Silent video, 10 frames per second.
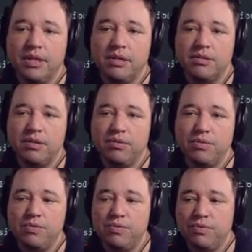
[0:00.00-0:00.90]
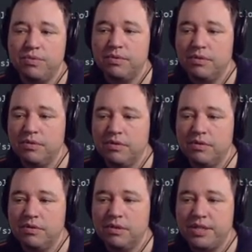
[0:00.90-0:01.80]
So
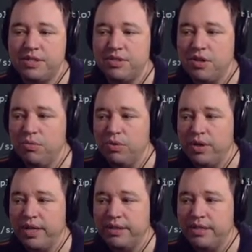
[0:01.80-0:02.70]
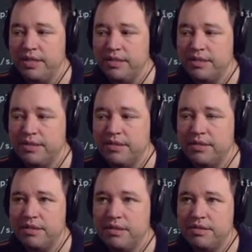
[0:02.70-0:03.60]
let's just go look at this
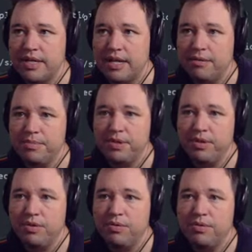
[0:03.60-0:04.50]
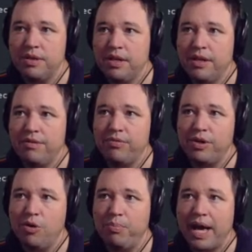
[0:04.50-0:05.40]
setup. So if we
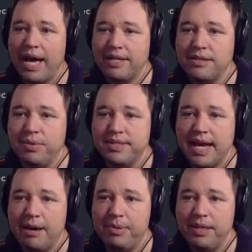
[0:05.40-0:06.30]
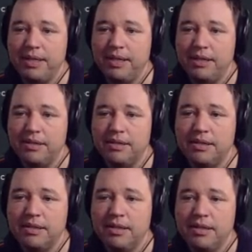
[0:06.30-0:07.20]
go back to what's happening here
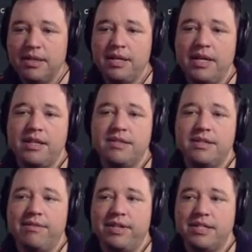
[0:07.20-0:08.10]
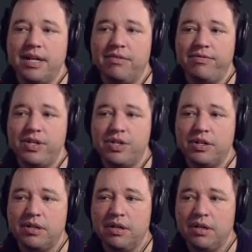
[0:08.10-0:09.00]
in this dev container
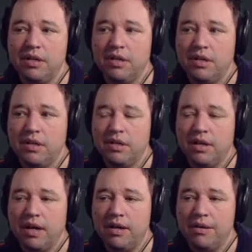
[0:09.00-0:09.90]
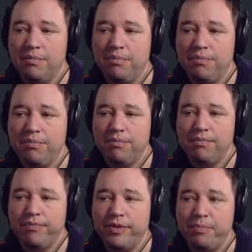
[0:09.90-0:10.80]
feature,
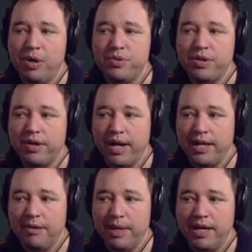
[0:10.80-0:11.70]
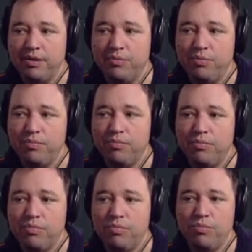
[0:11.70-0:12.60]
the post create command
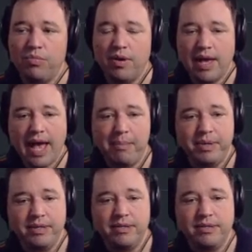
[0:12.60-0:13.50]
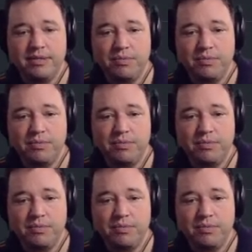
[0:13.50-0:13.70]
happens